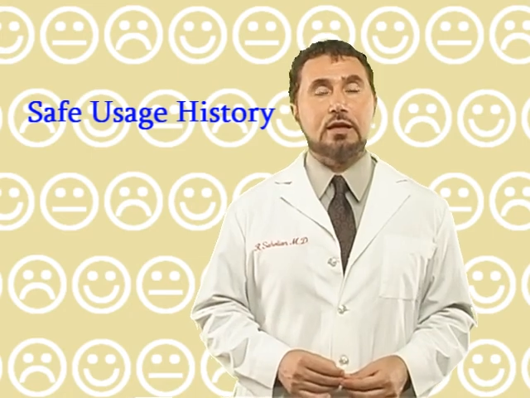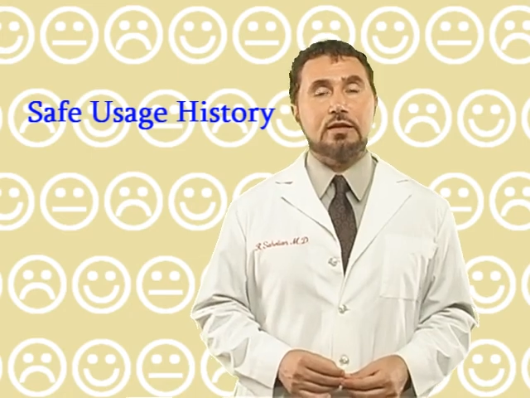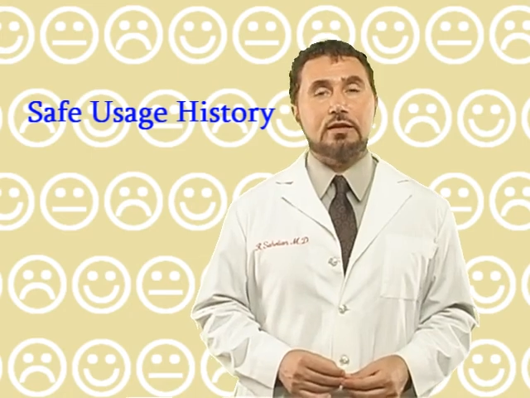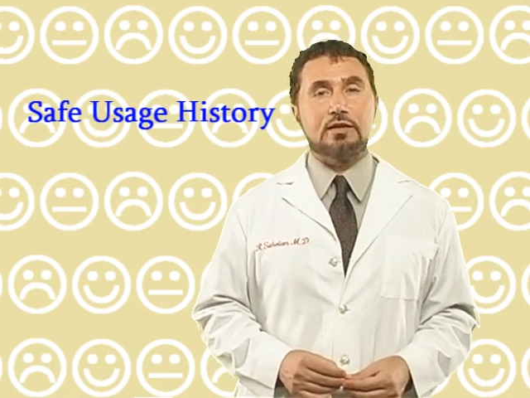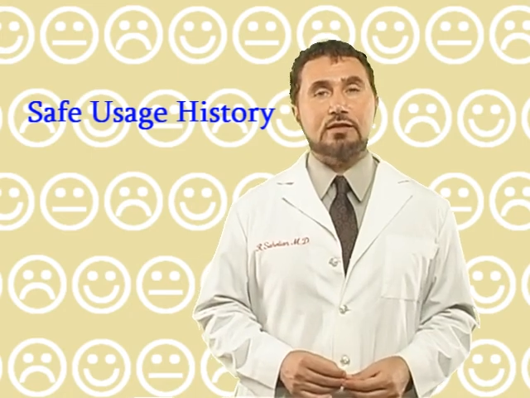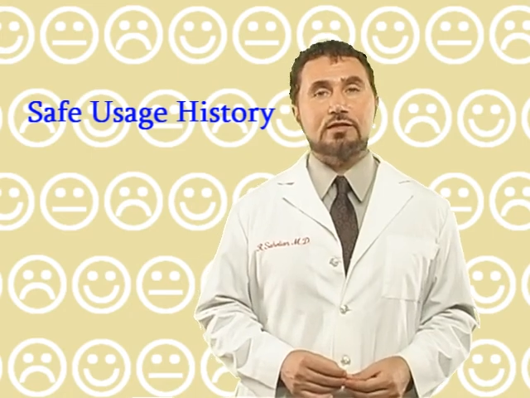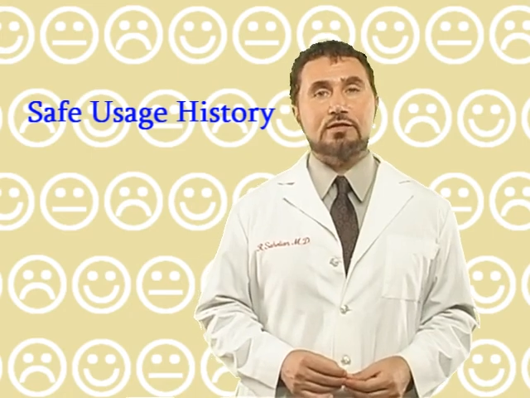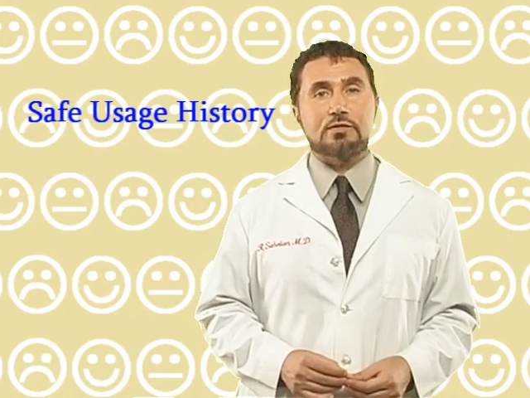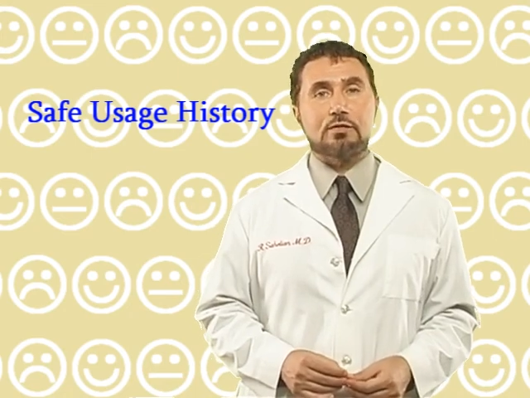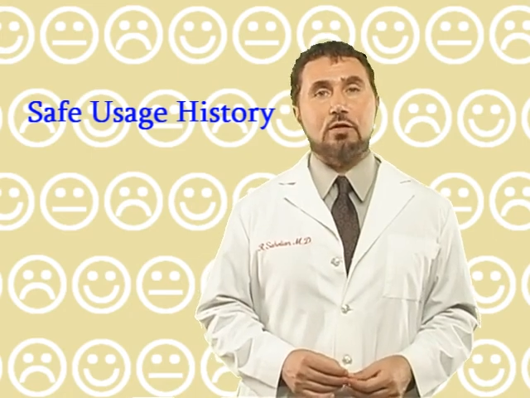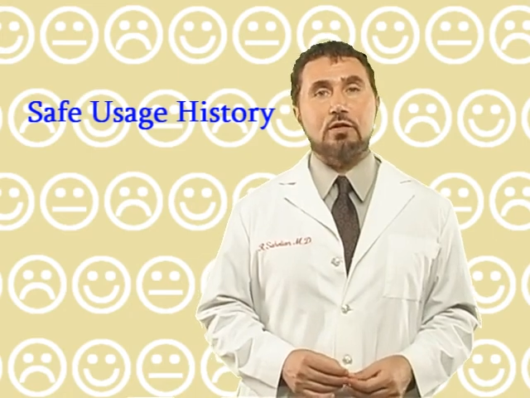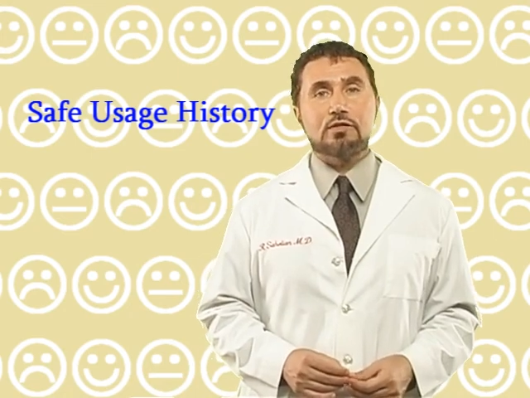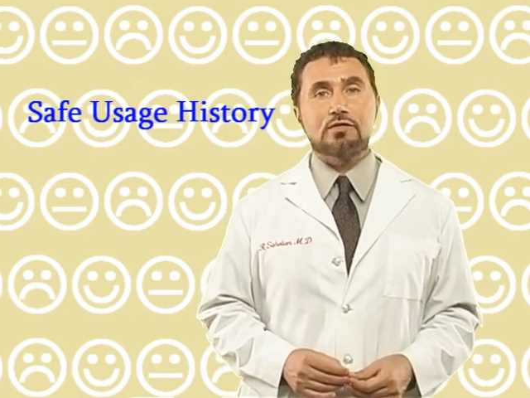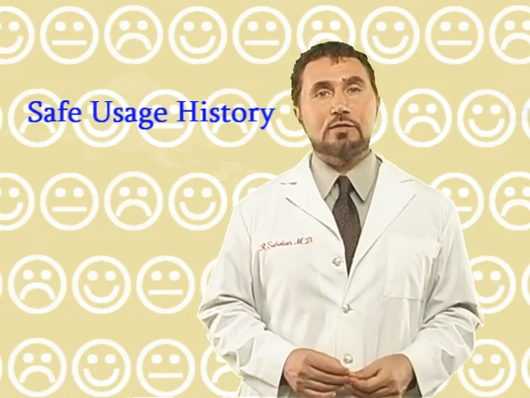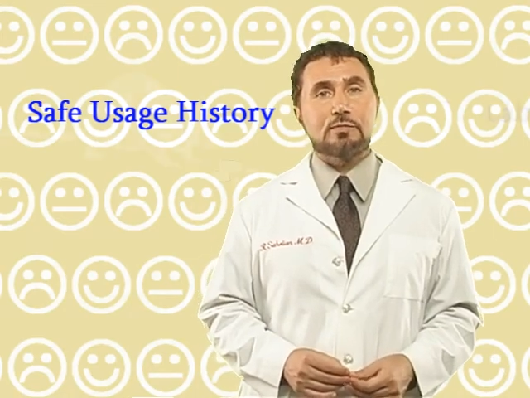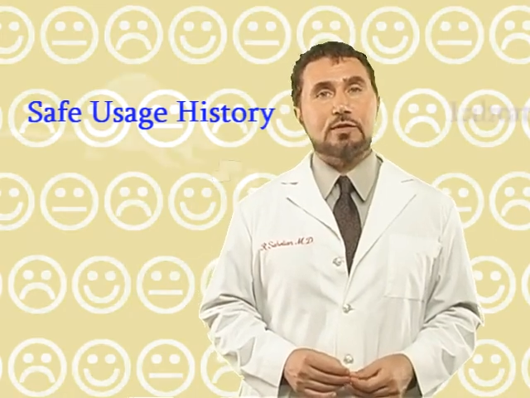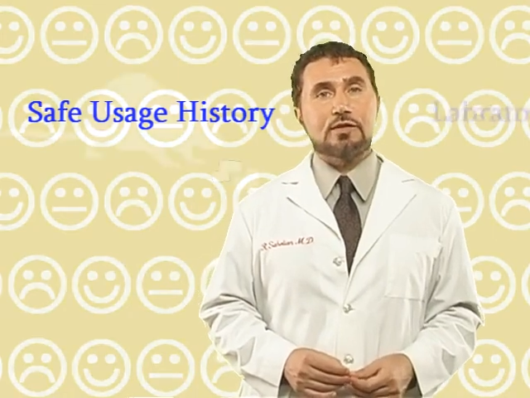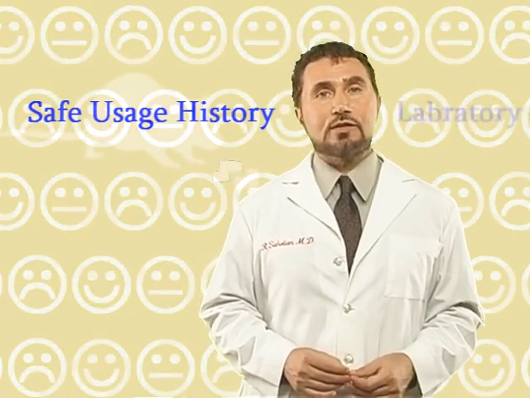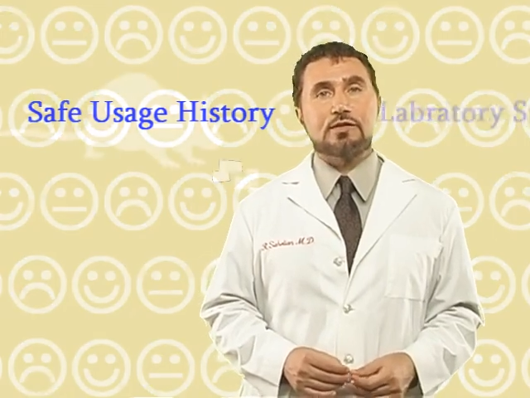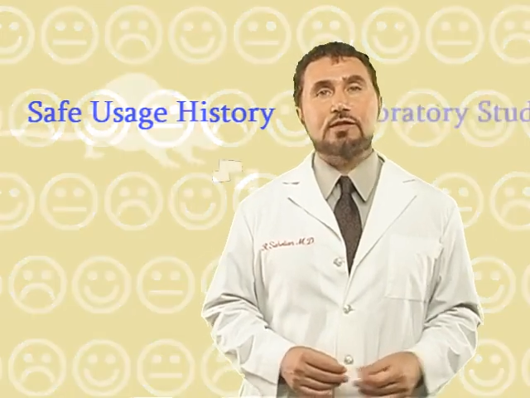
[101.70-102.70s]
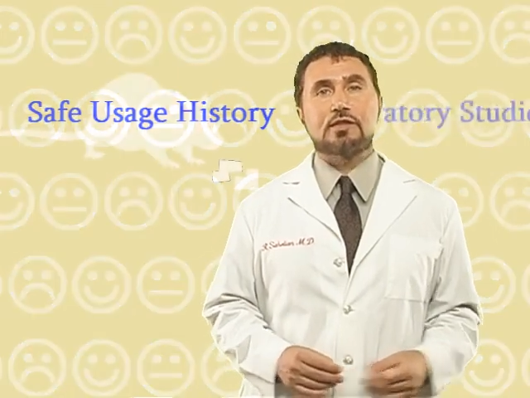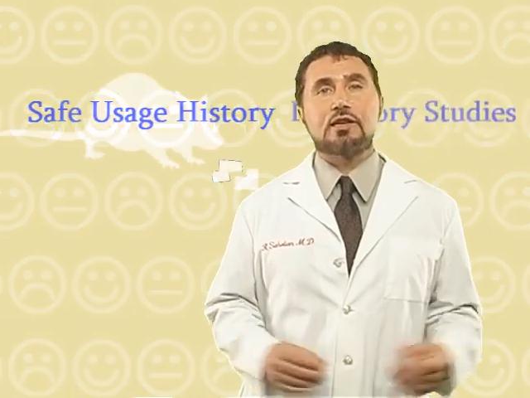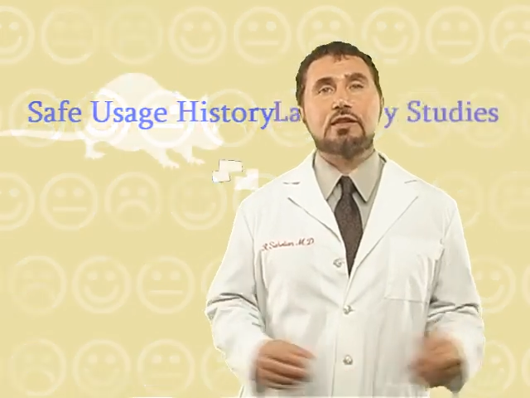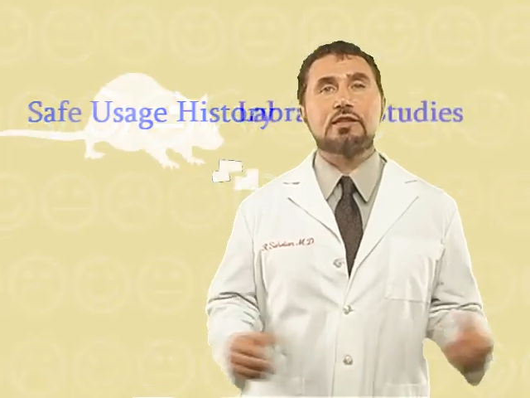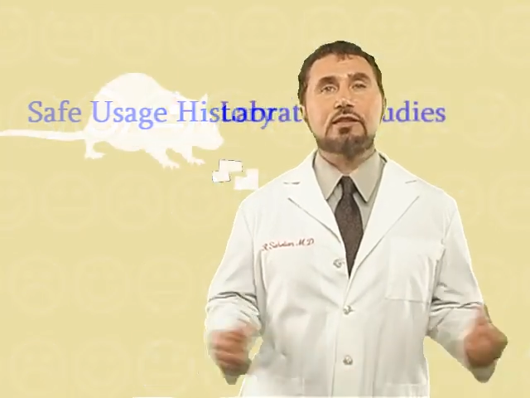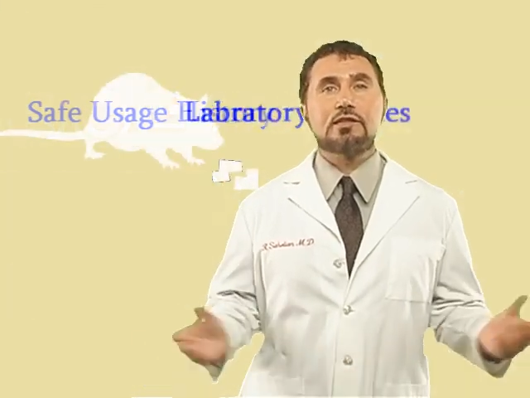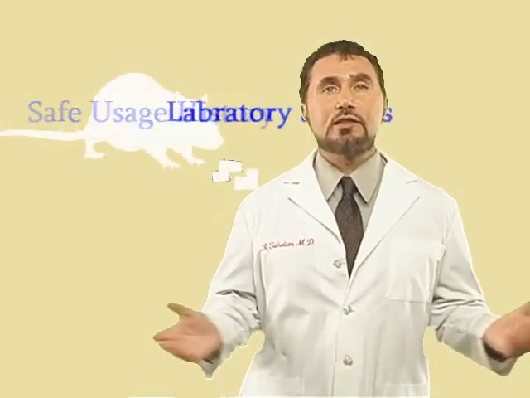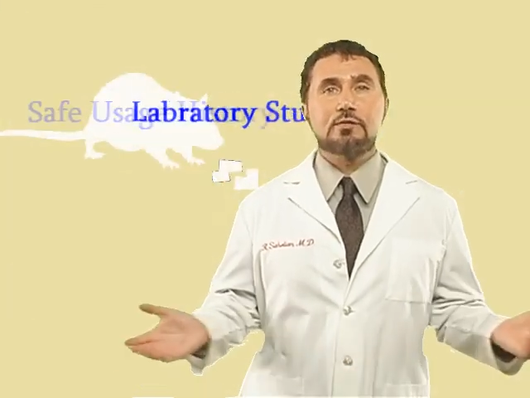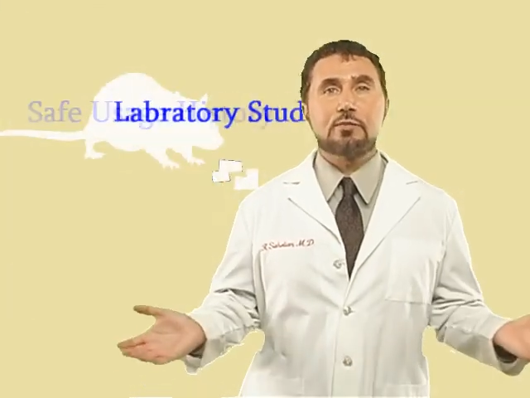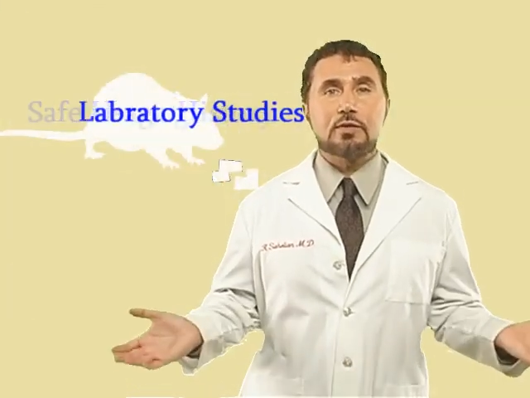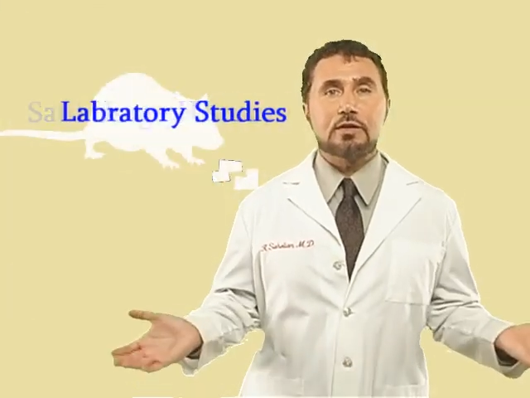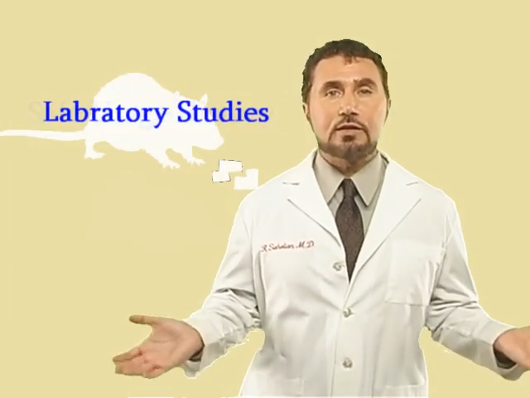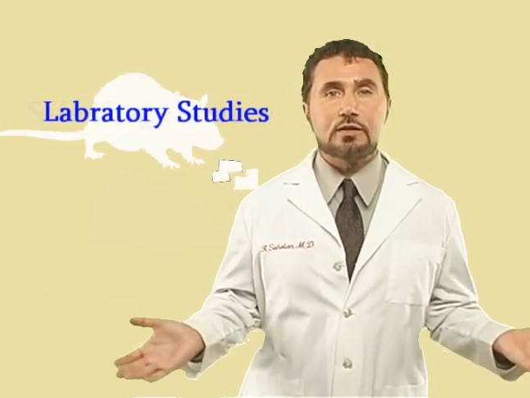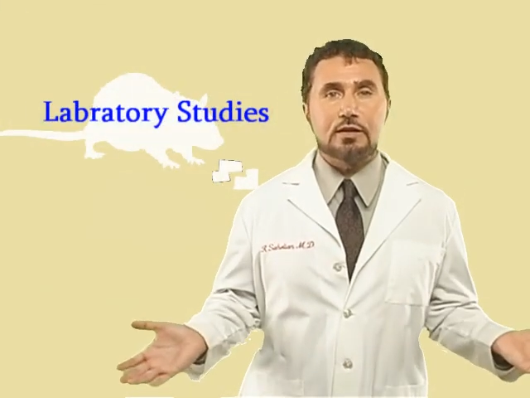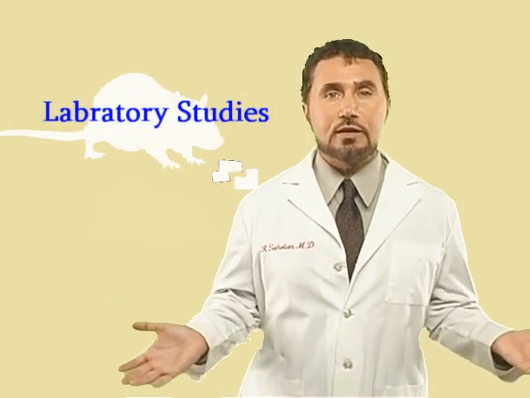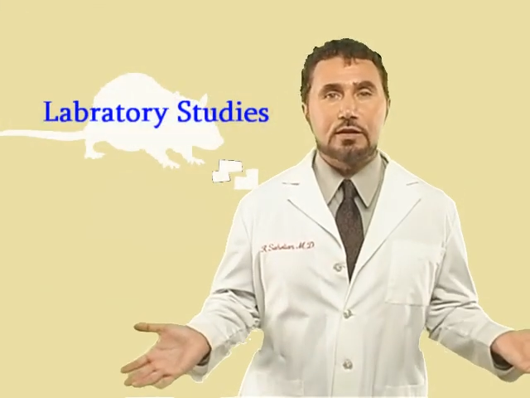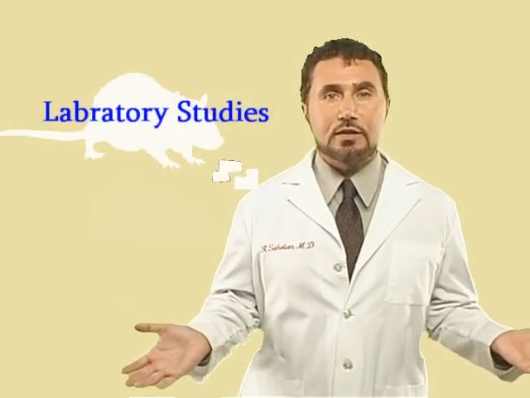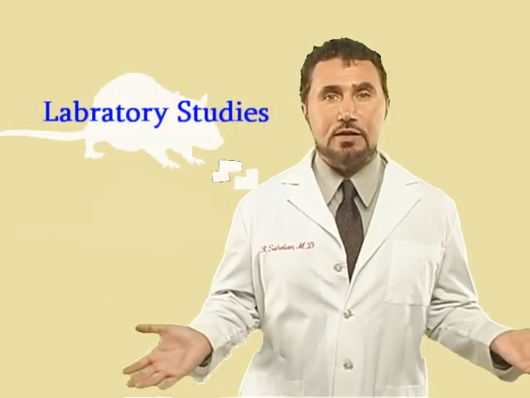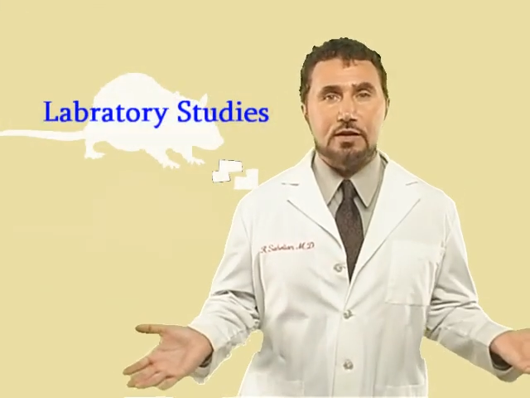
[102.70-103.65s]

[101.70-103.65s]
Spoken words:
There's also been studies with